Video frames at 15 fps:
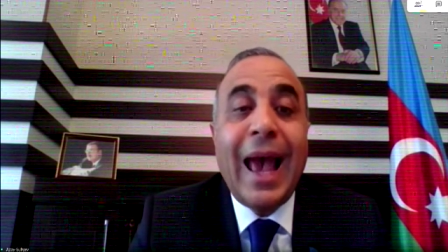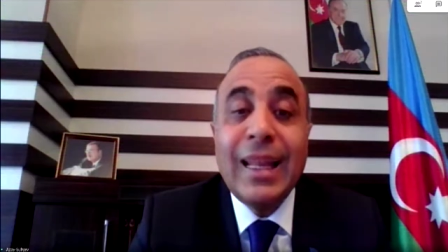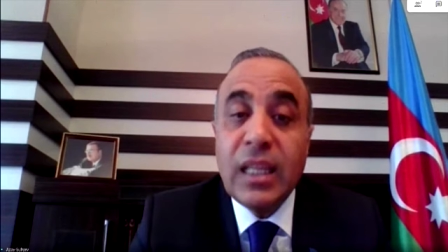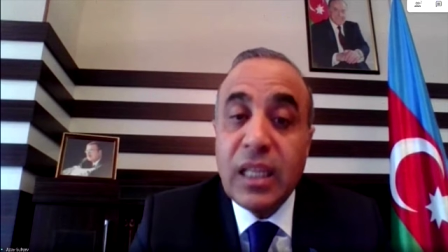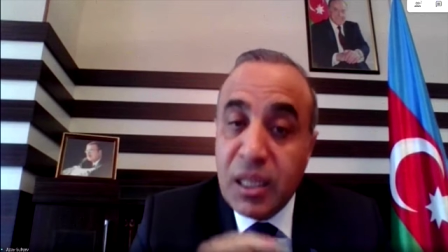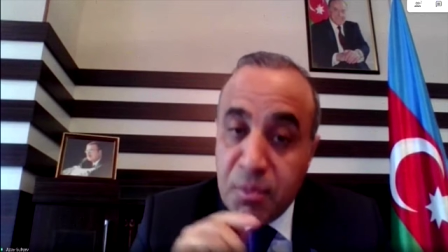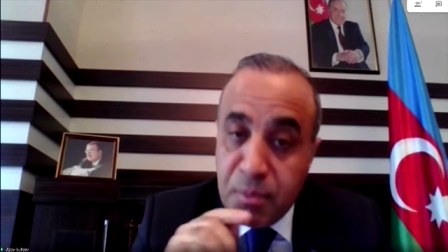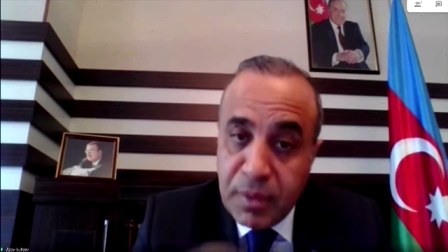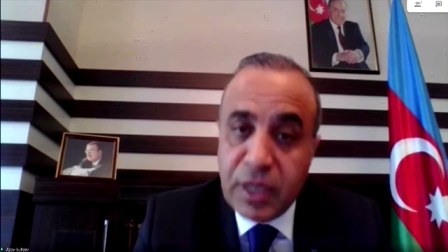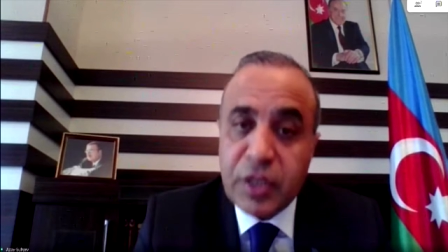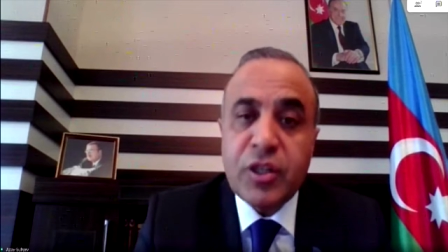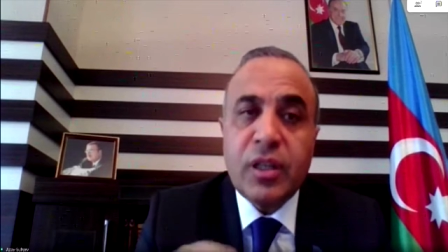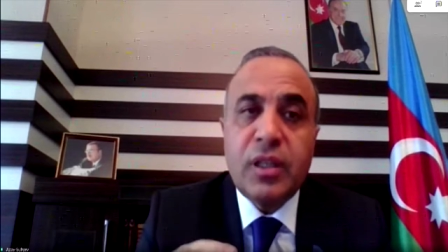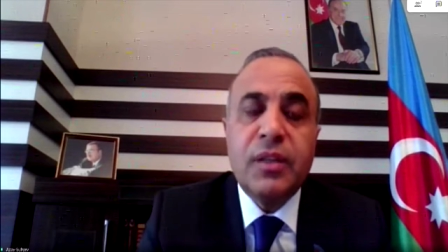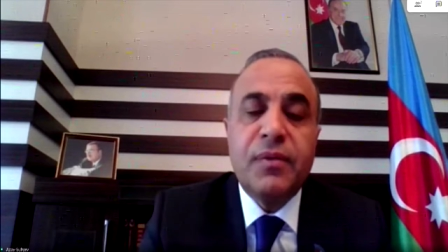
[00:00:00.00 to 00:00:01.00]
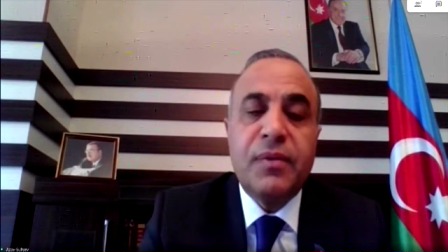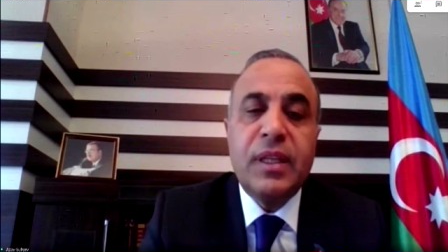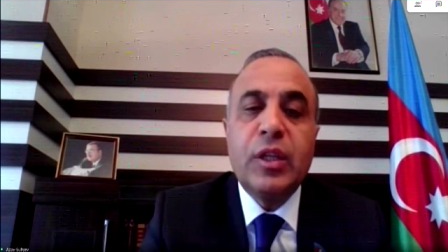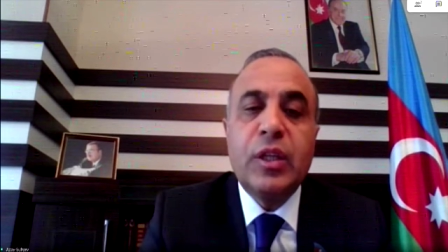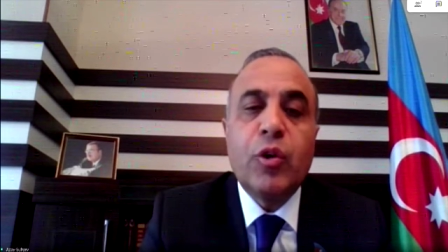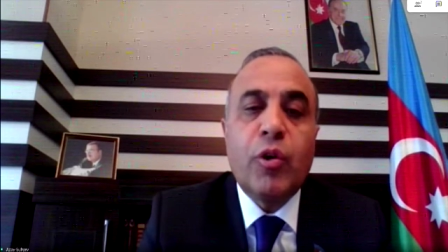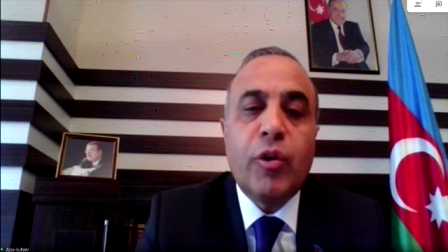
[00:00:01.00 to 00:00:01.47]
and immediately
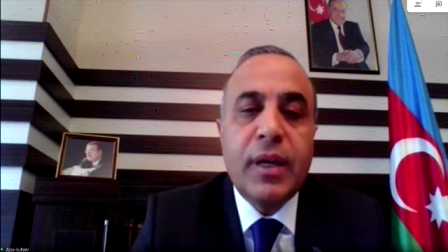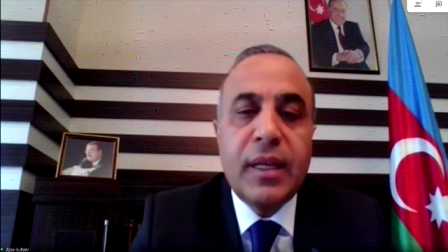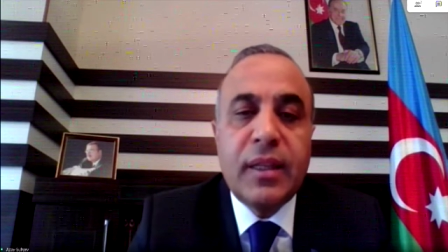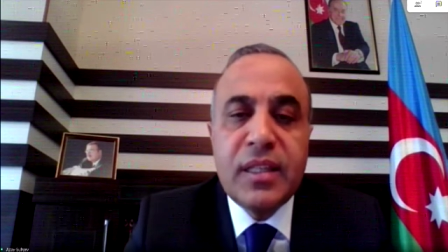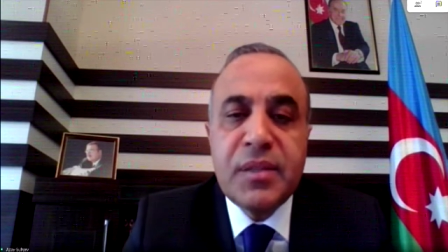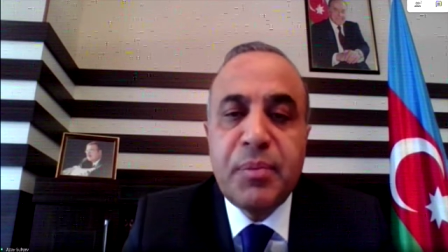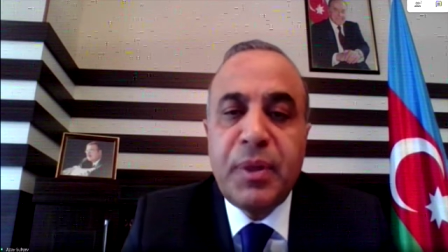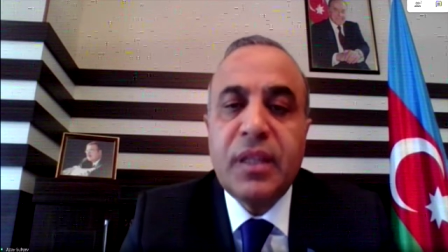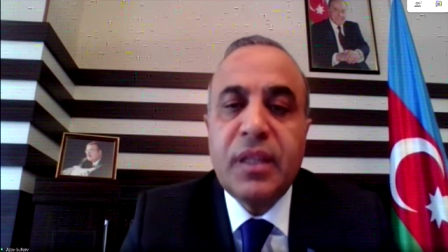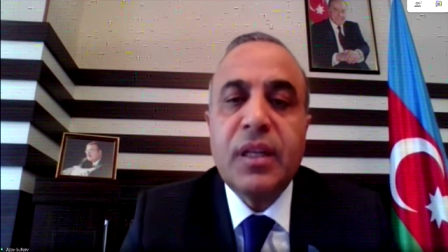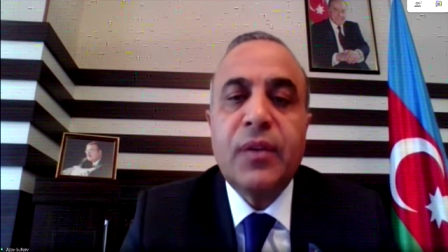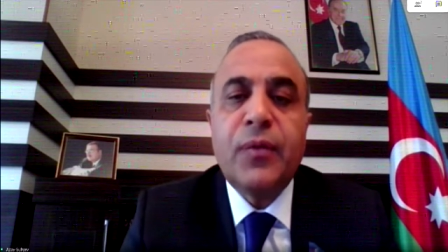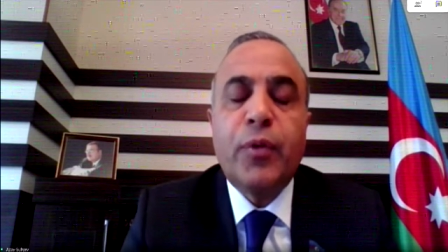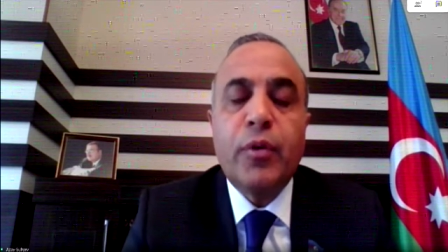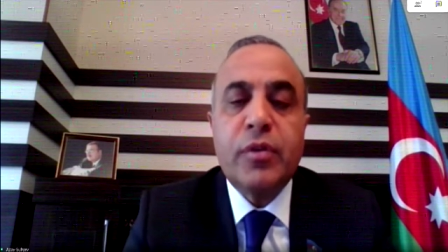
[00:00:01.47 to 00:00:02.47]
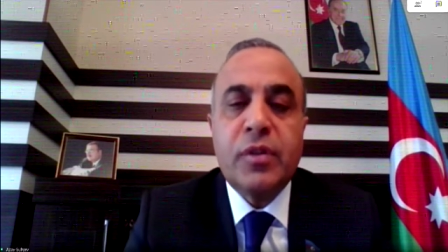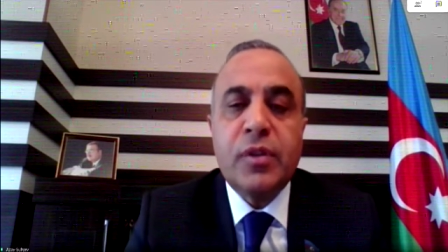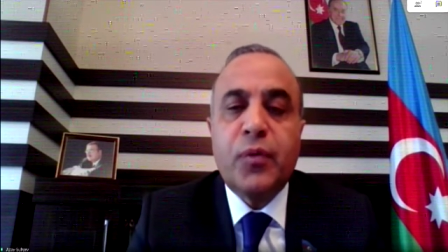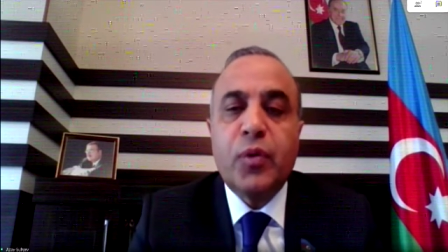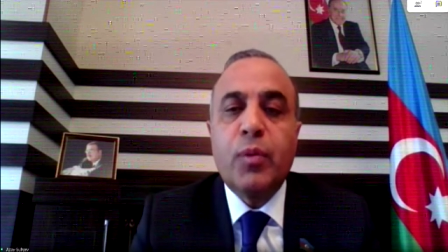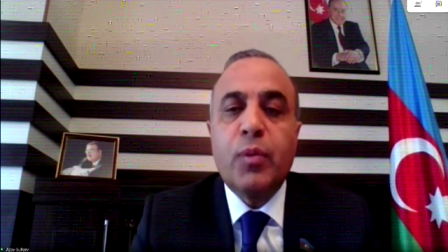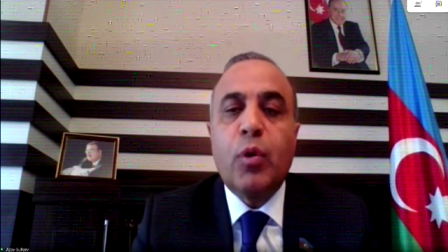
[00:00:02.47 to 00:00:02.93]
withdraw its military
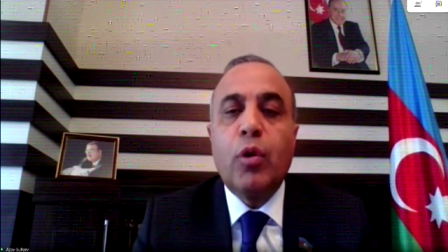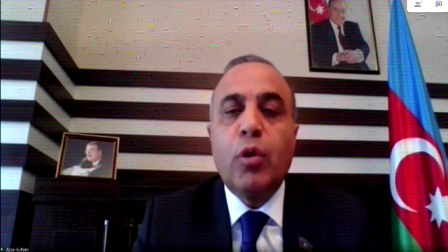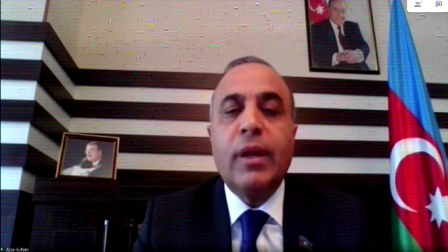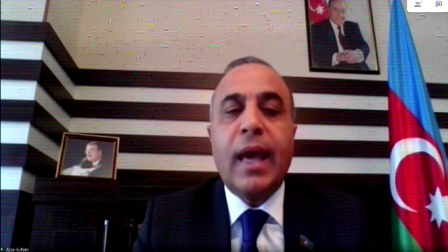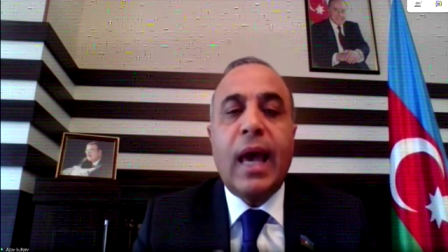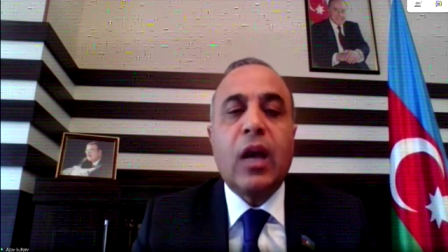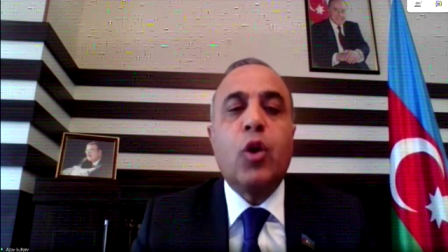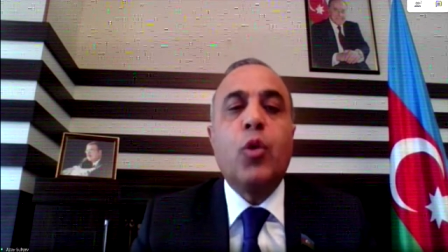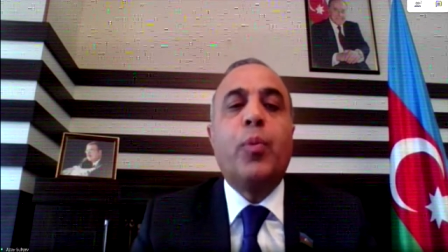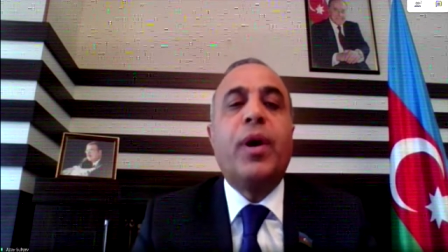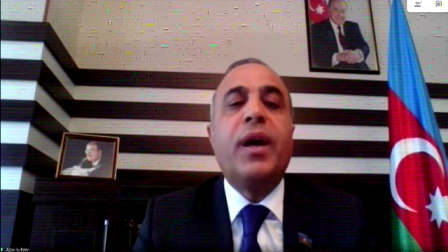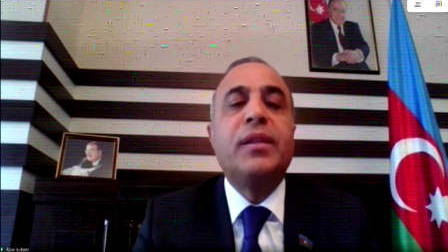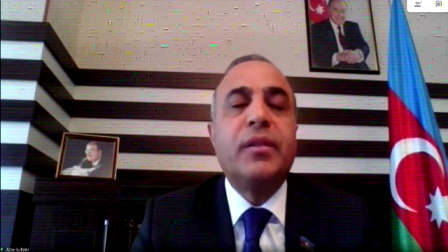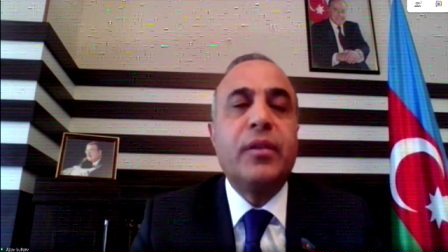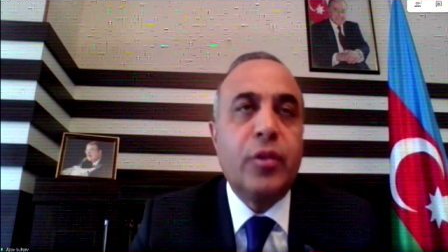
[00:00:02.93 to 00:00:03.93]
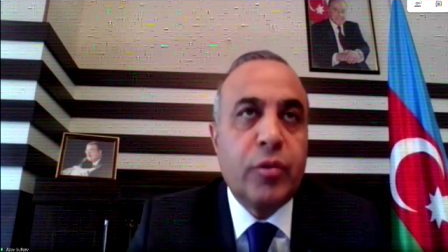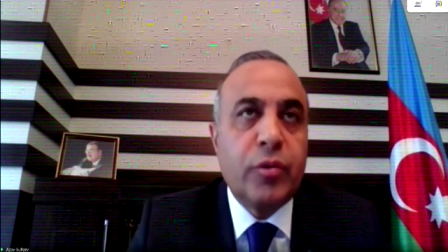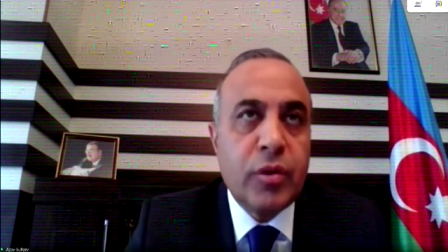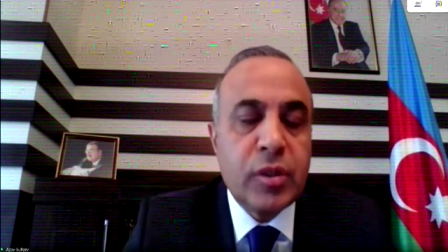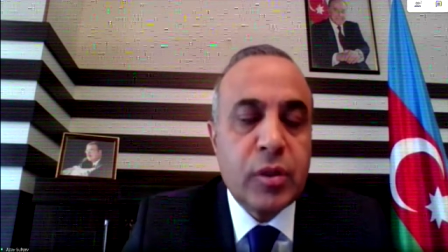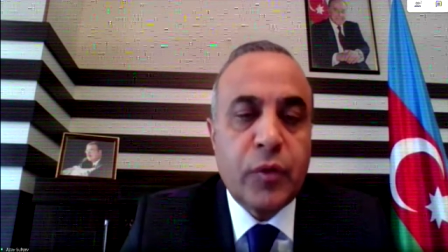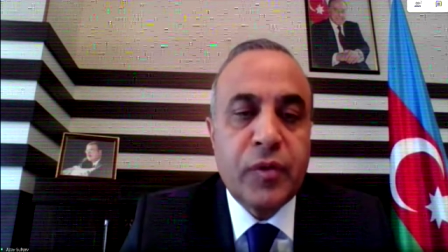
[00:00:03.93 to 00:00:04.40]
forces from all occupied
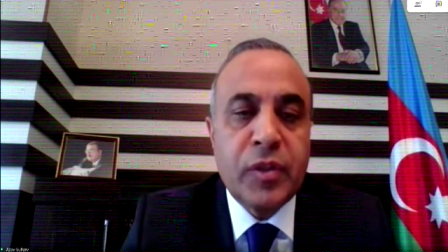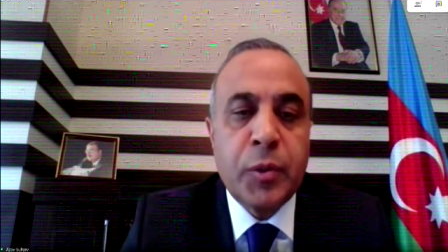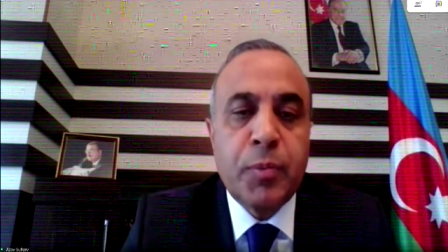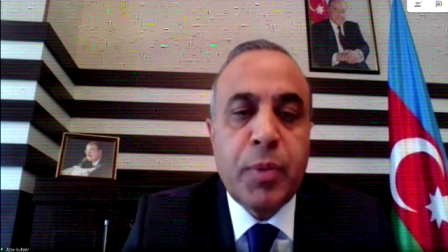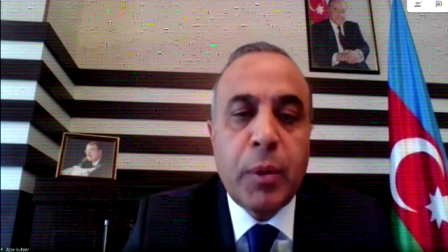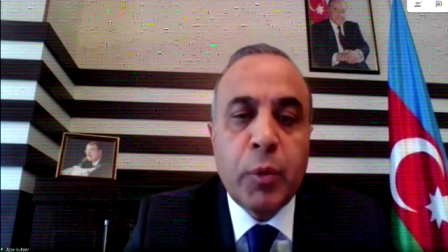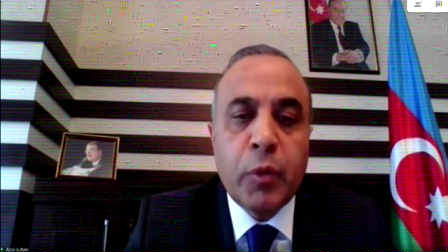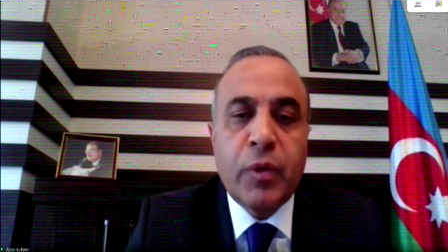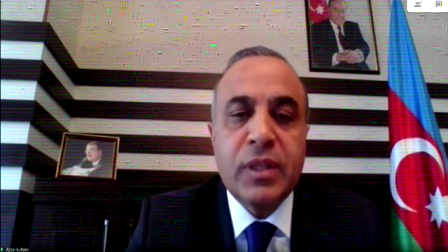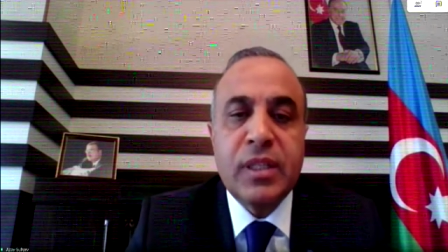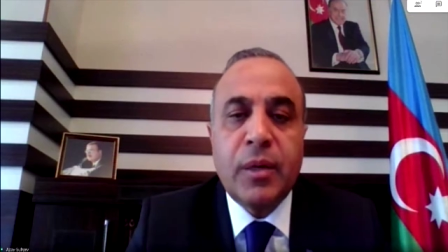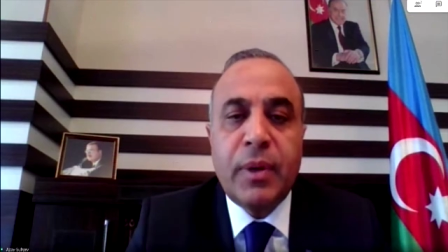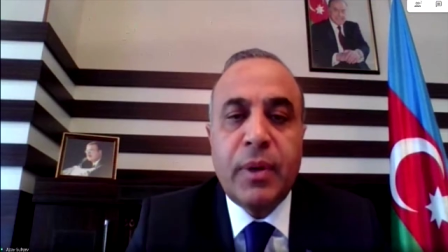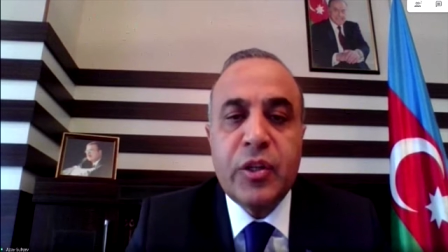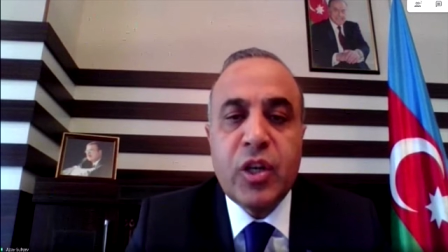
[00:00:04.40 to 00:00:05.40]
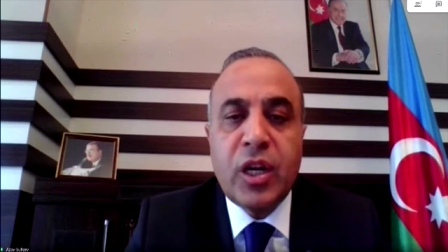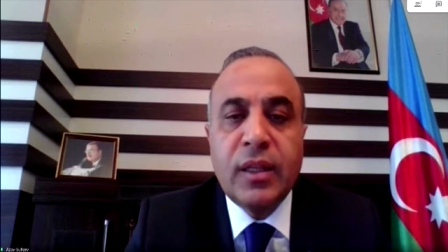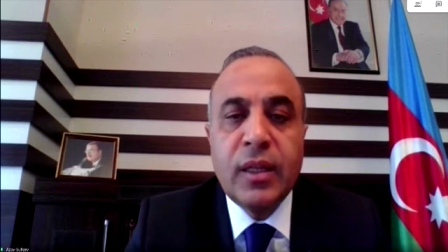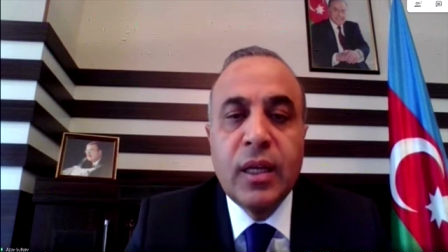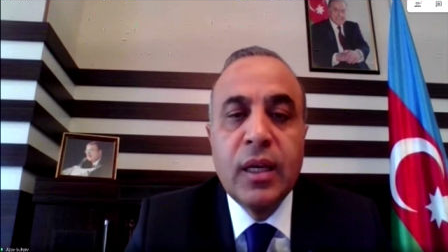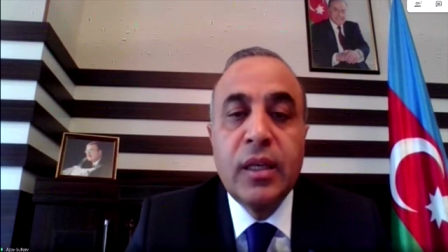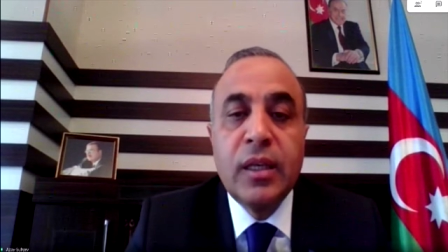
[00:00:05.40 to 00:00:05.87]
territories of the Republic of
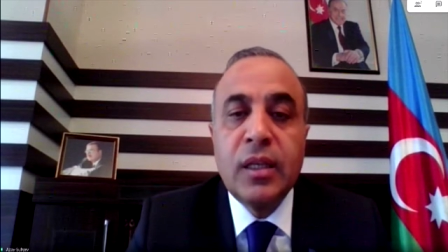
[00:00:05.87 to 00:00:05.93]
Azerbaijan